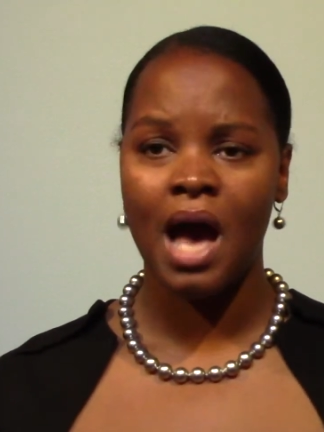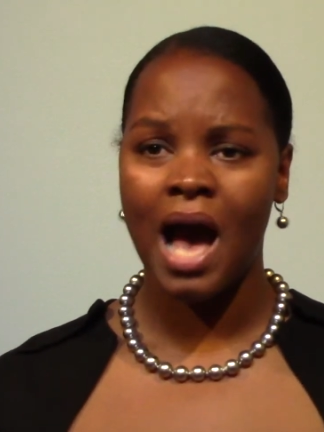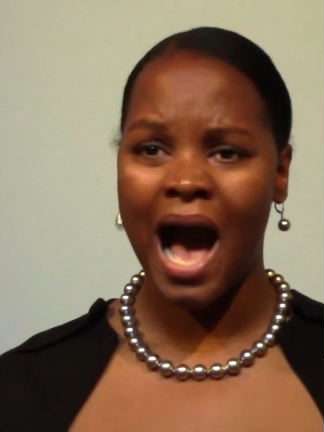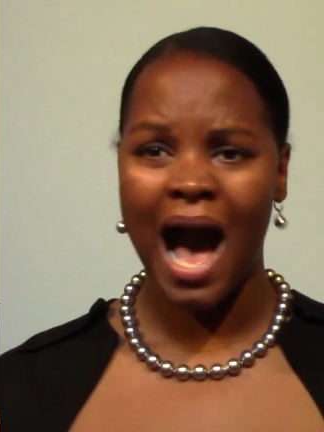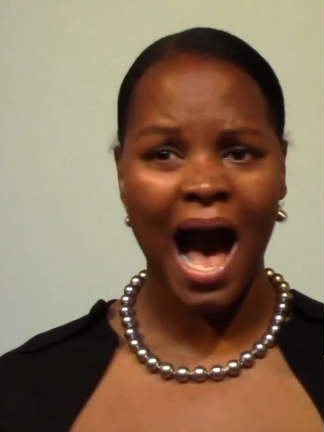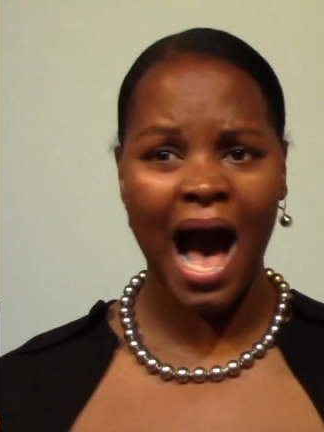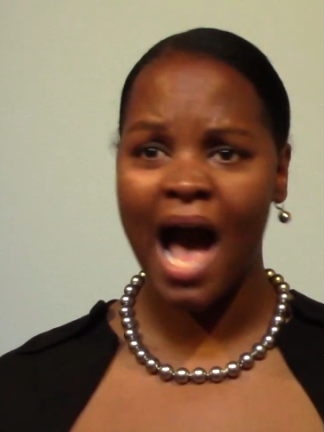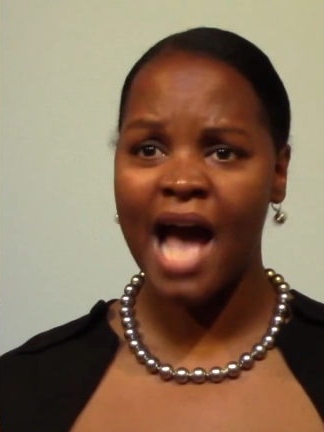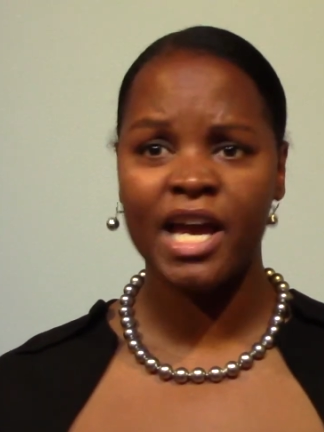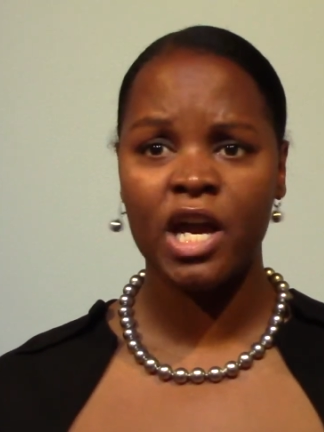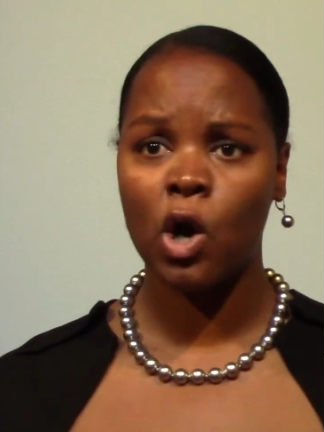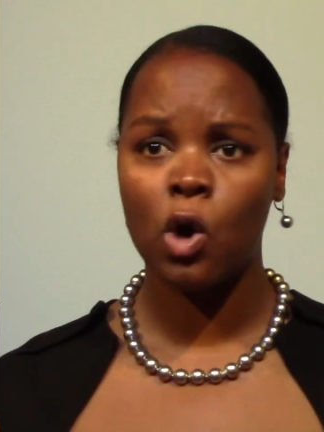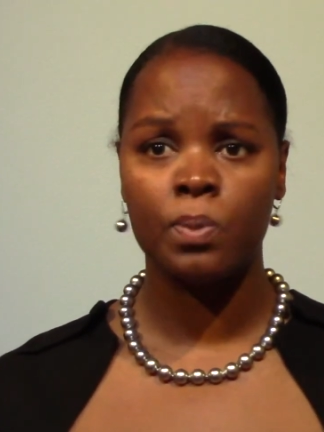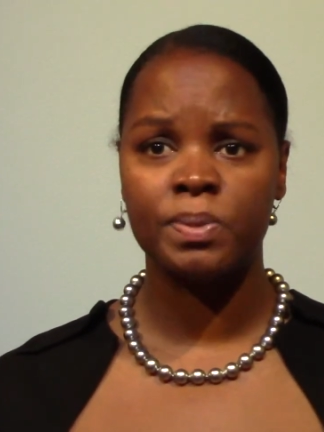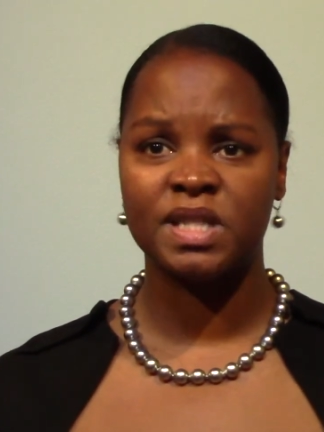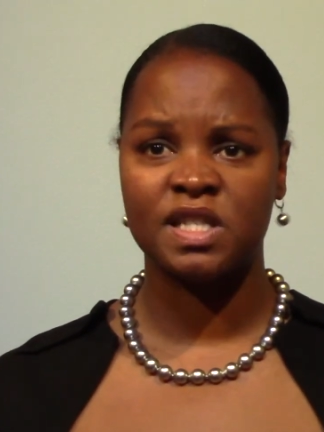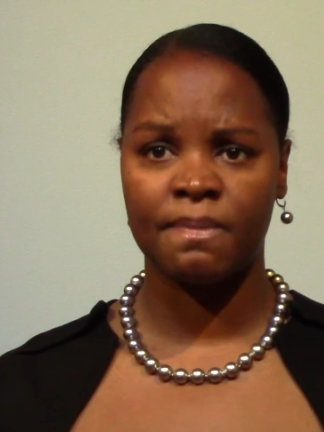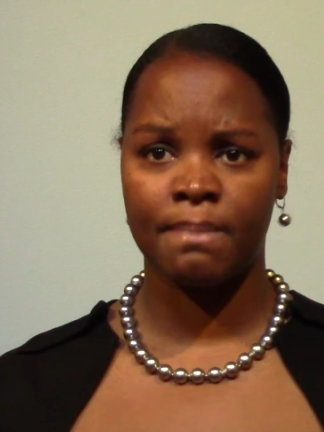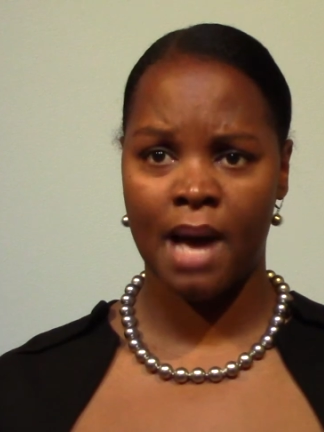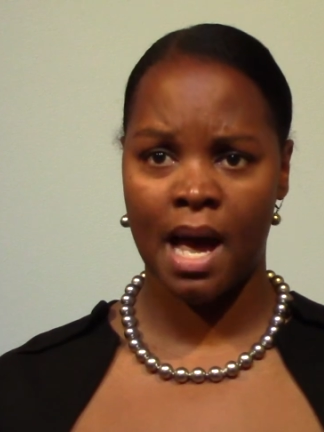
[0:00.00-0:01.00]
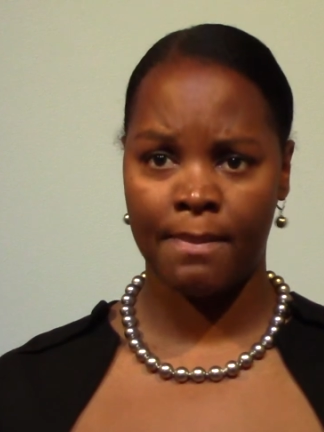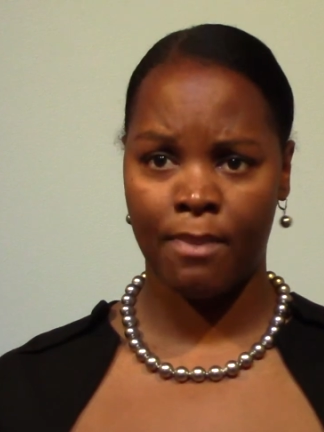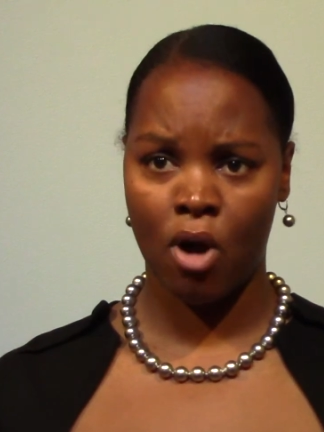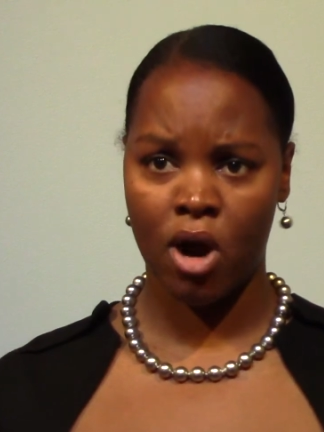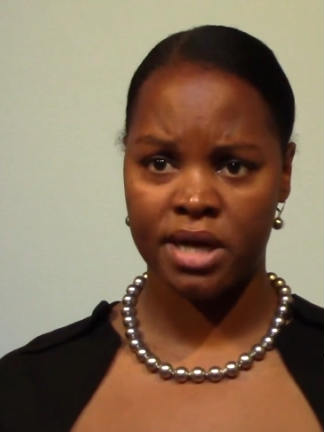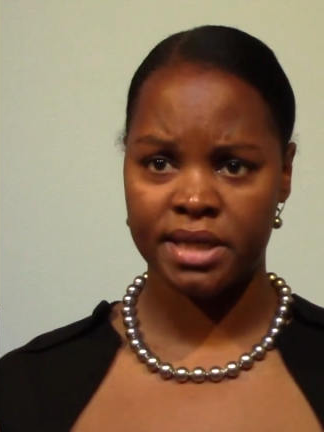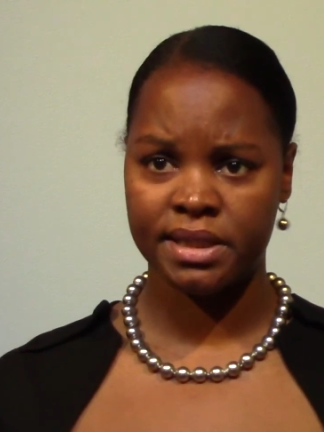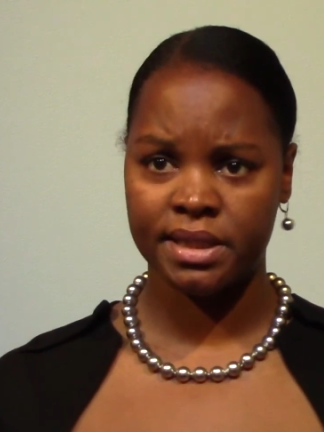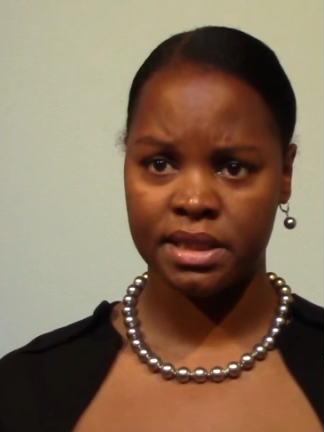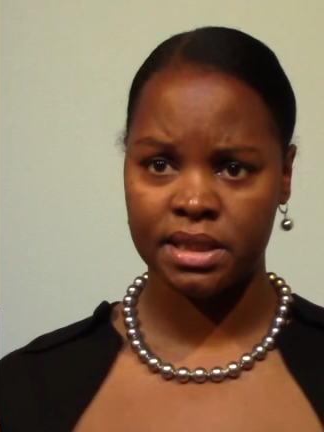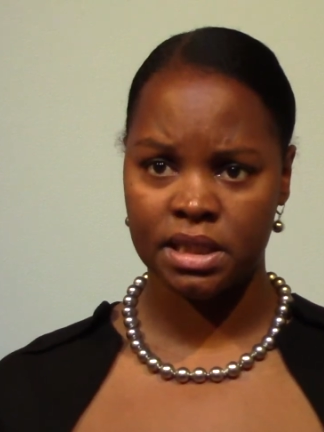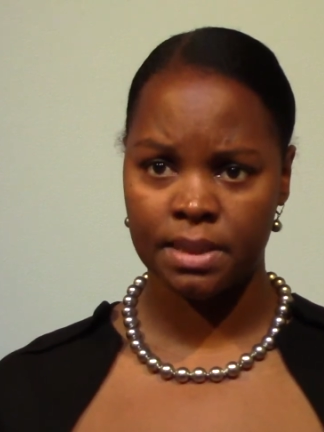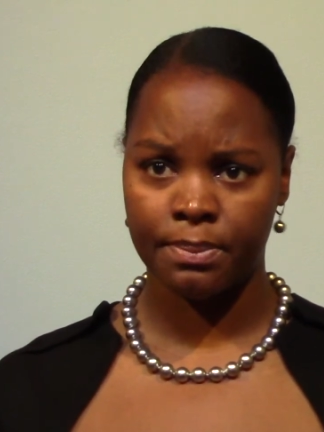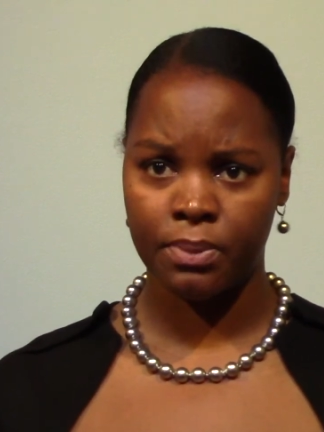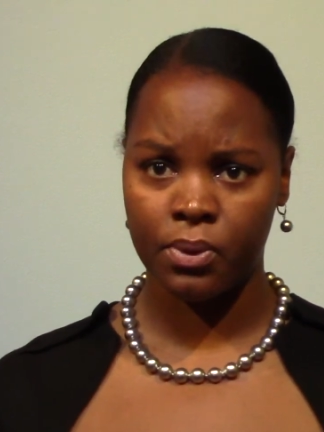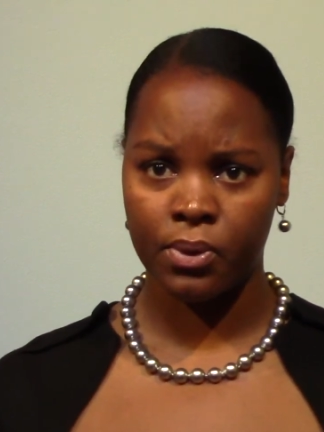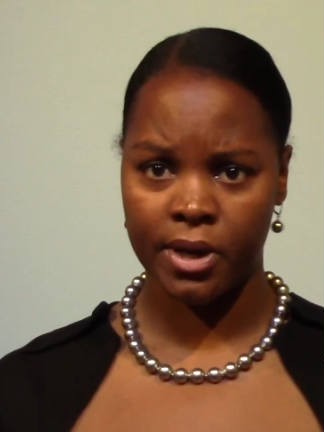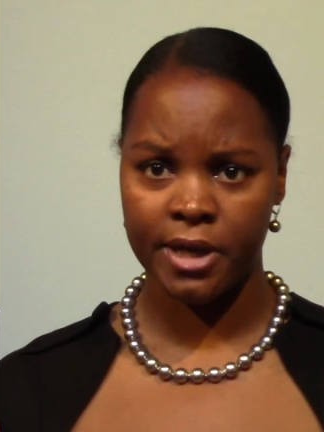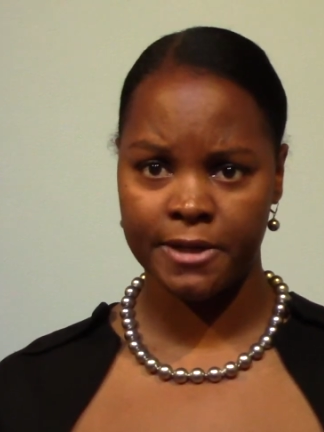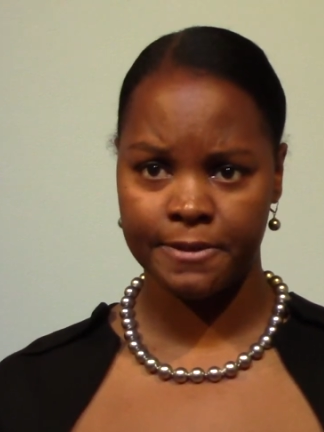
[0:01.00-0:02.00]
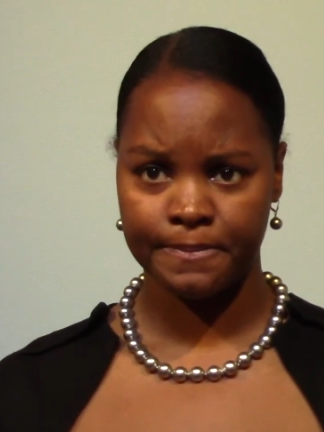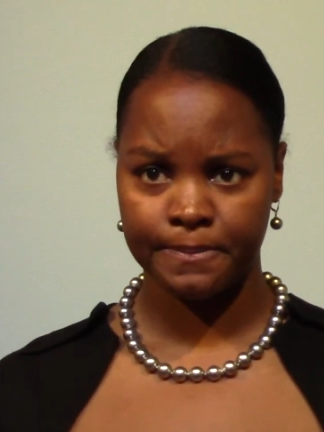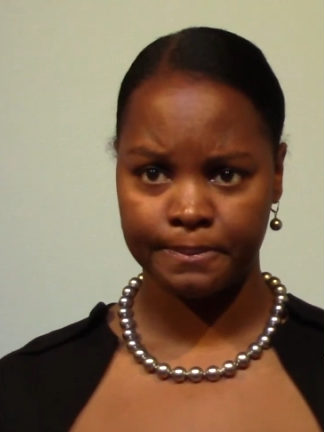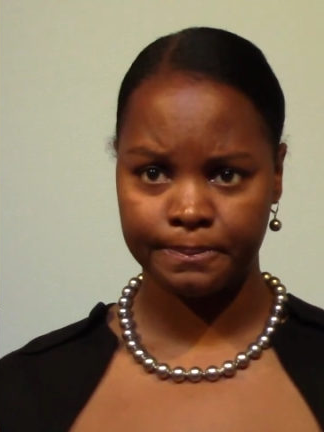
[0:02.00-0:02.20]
high hopes of bipartisan support.